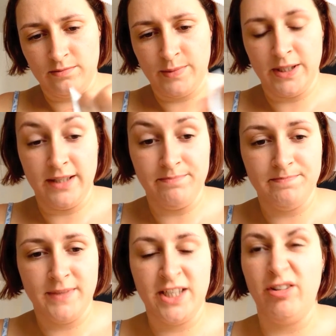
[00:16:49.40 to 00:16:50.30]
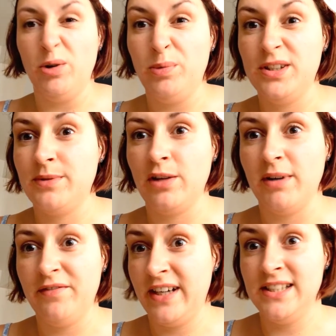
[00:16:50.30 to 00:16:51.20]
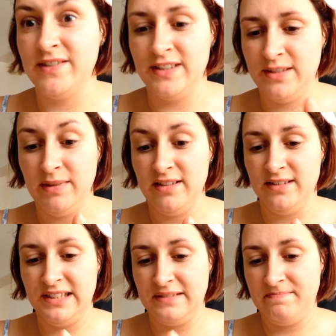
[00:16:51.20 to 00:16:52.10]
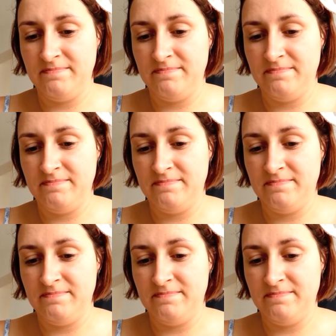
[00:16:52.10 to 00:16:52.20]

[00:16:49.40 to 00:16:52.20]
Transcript: But then, I don't really want to put something on my face if it smells